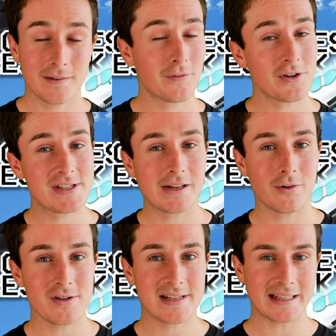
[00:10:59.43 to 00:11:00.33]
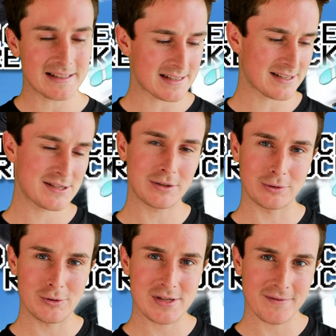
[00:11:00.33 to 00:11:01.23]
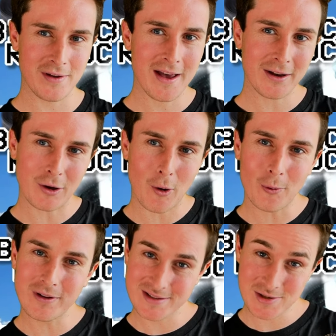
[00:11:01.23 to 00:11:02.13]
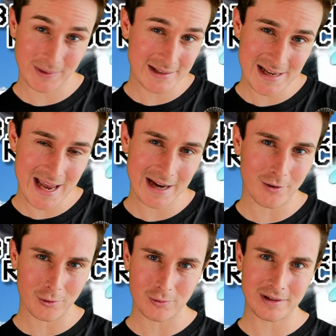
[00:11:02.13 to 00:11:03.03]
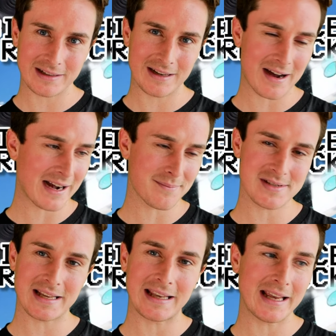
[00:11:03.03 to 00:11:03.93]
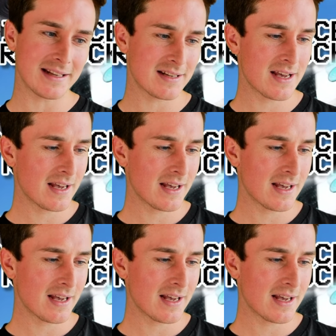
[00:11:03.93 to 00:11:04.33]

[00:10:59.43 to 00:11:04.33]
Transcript: The first 10 orders get this exclusive golden swing tag on all the items they get.